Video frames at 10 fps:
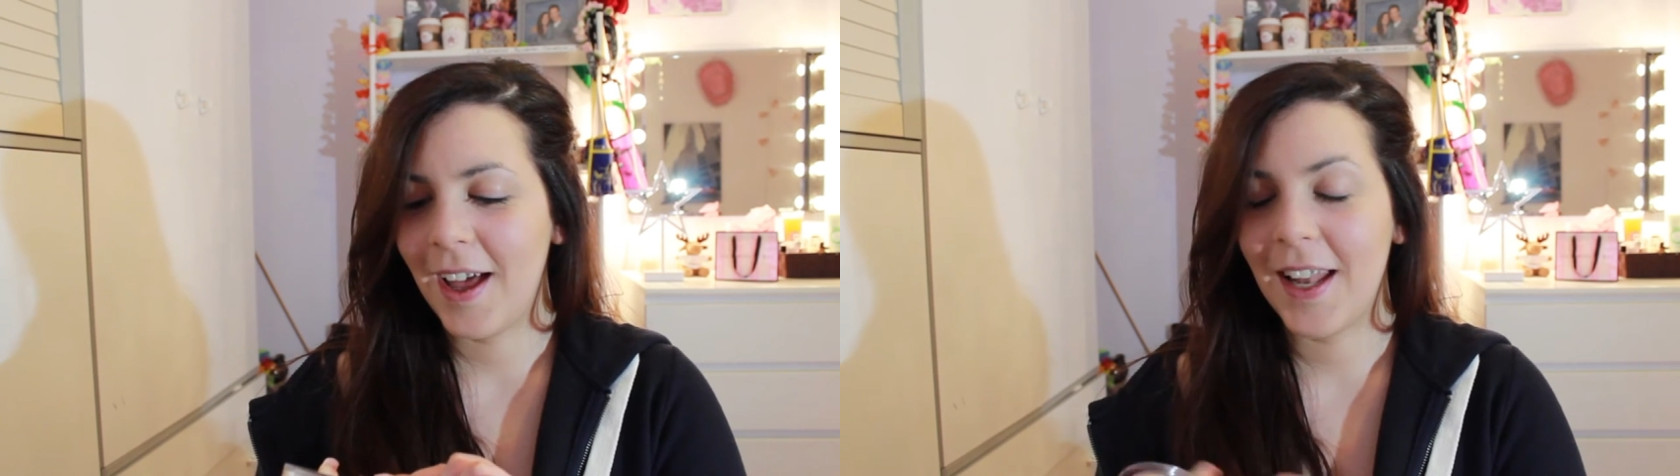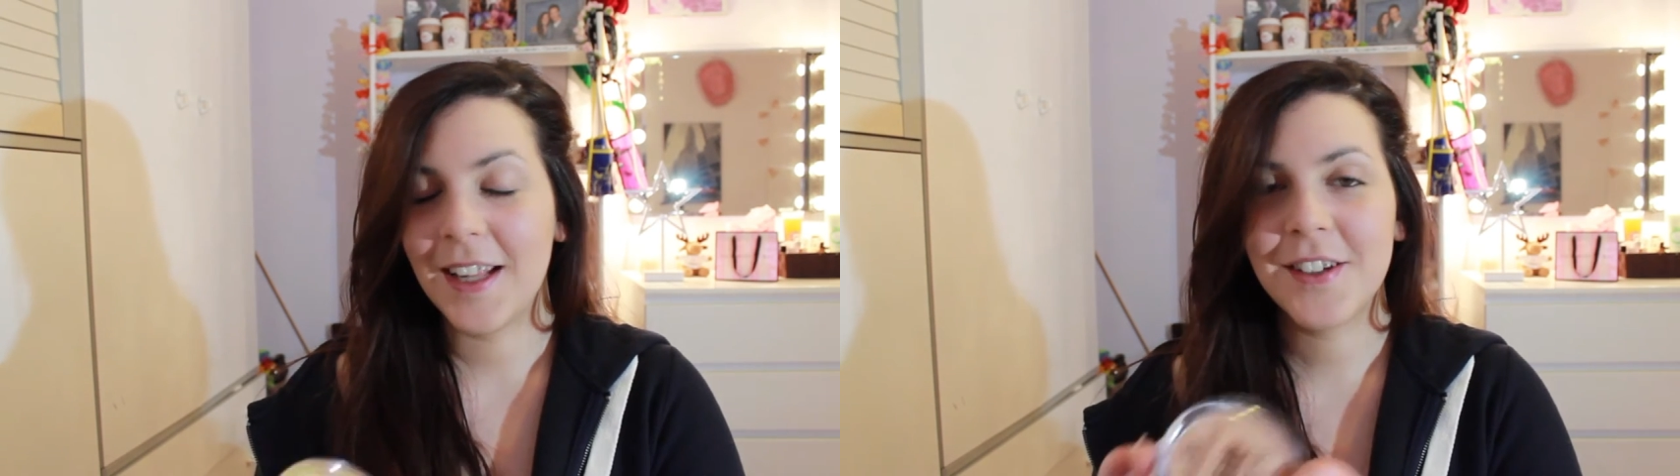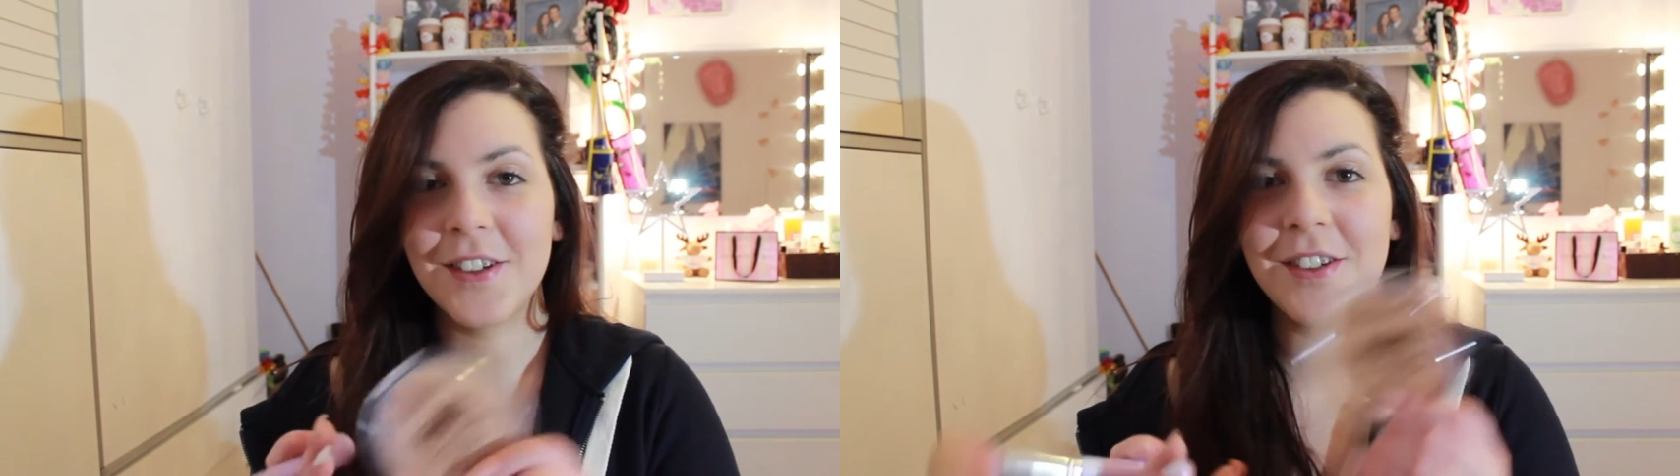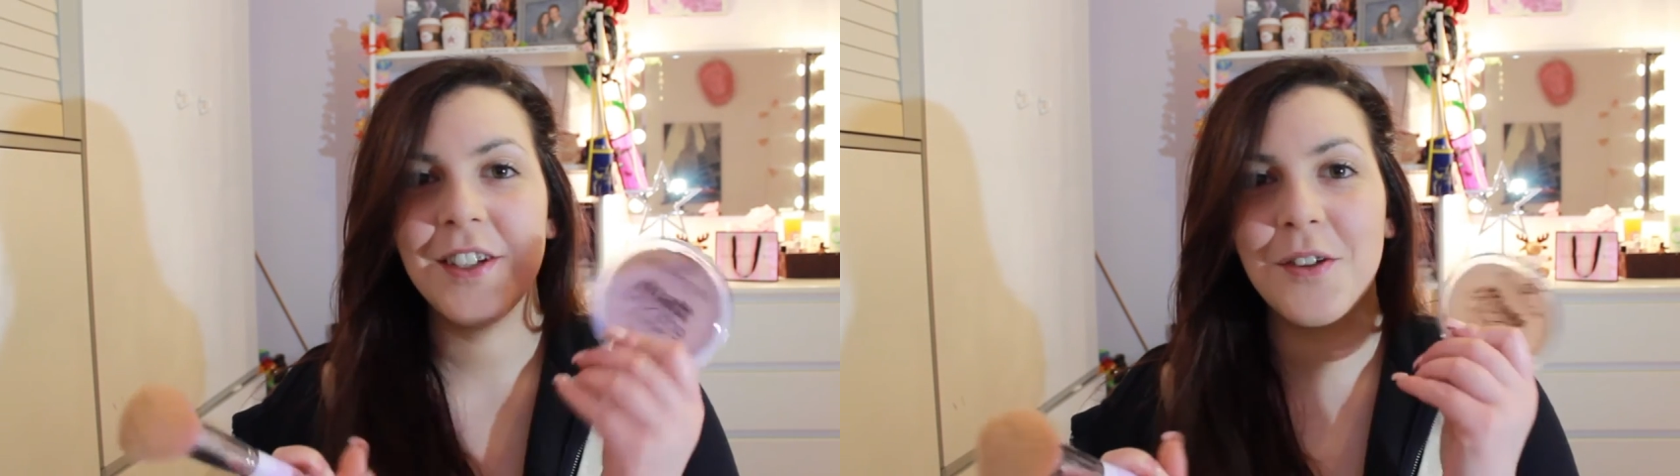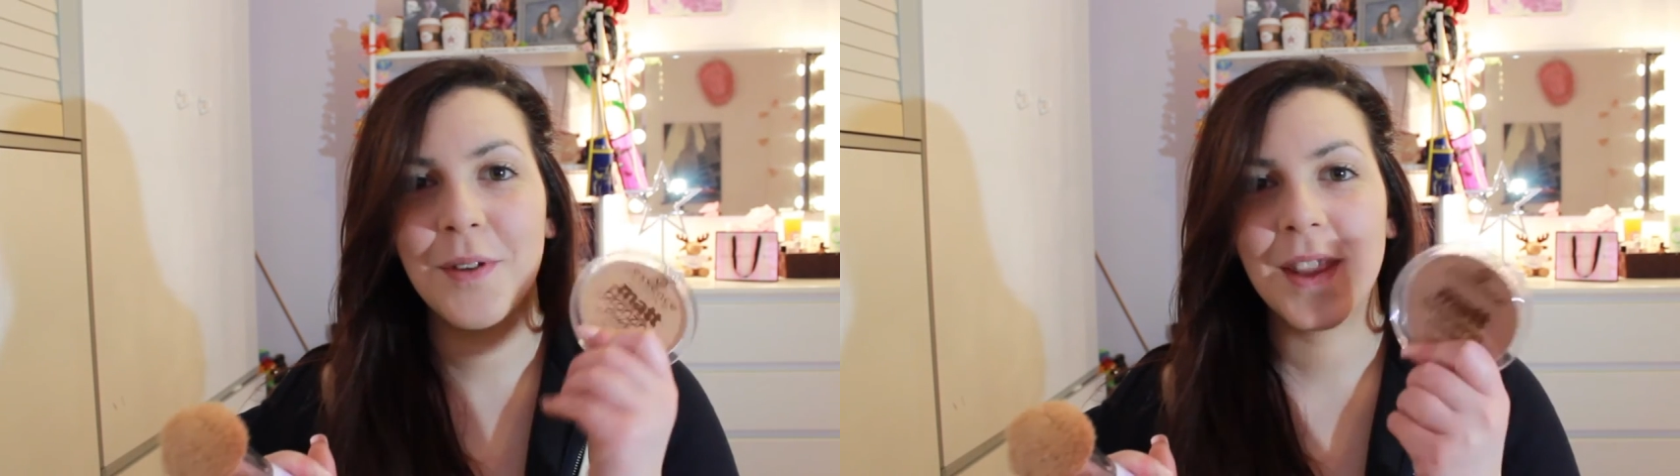Let's
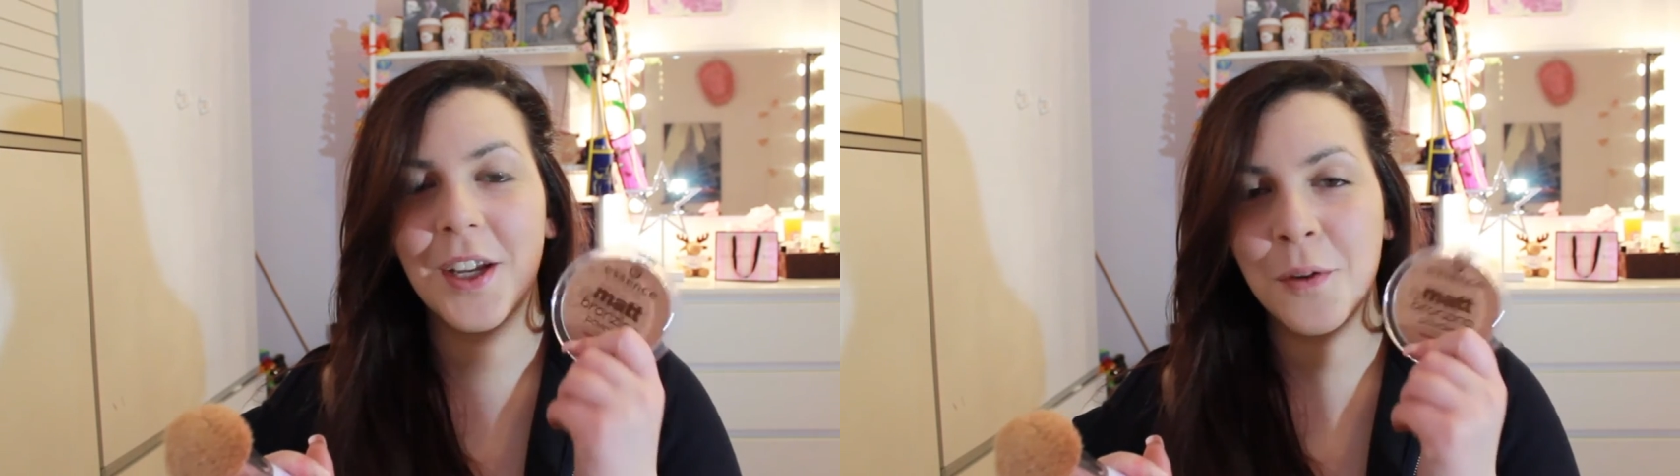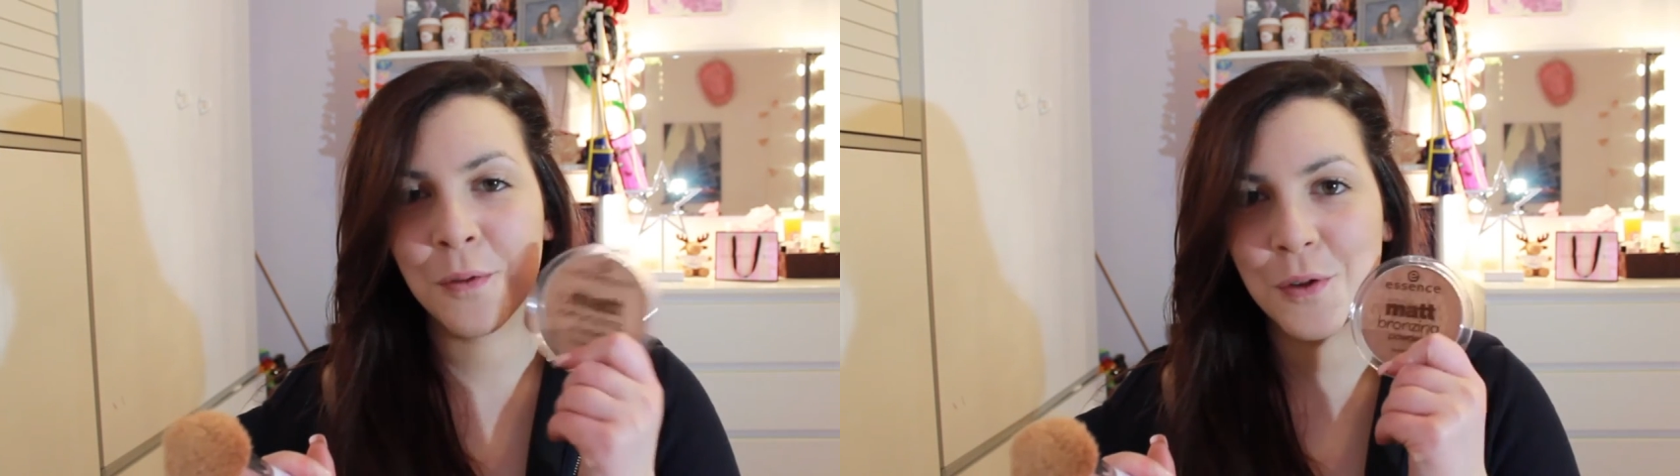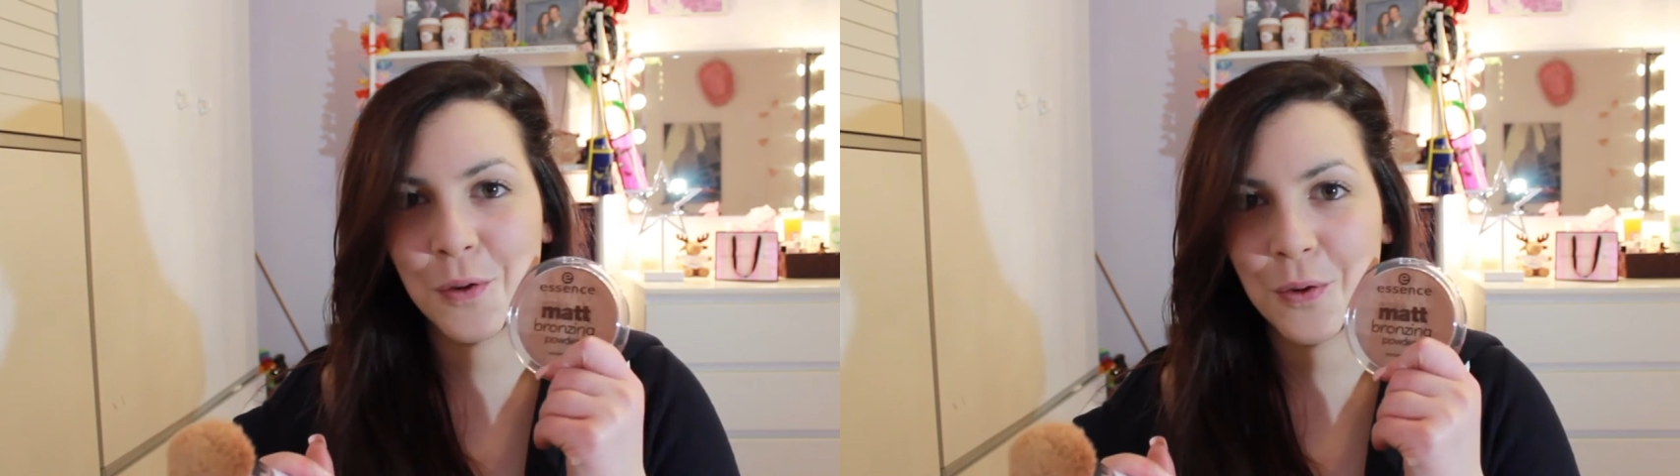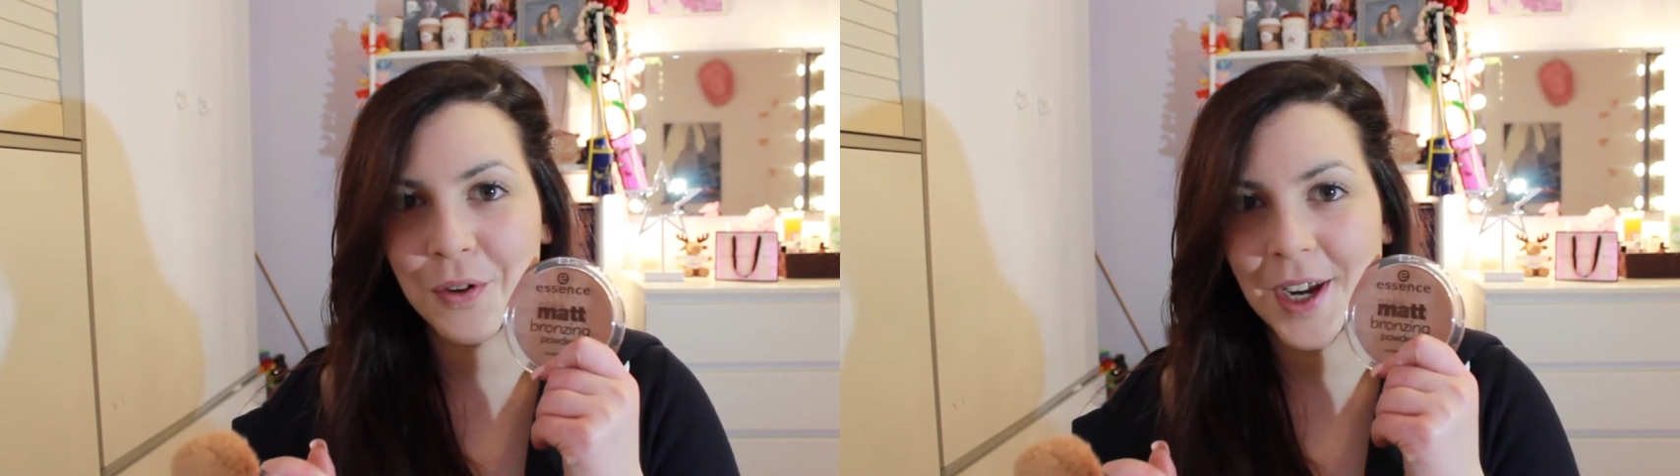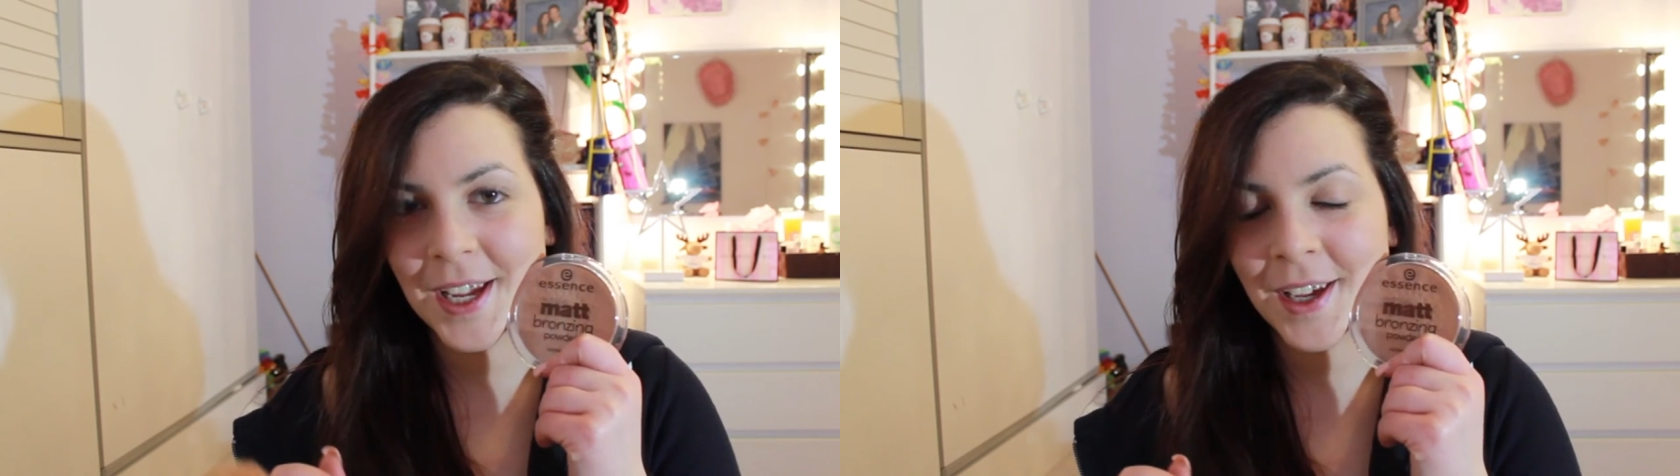continue with the
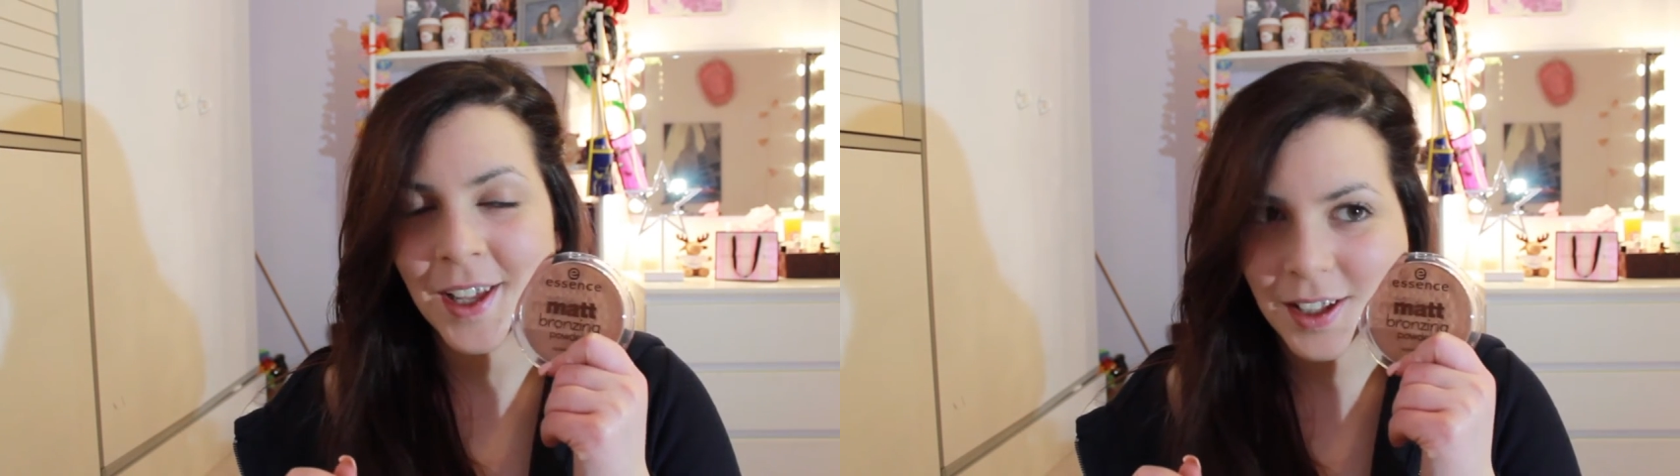contouring.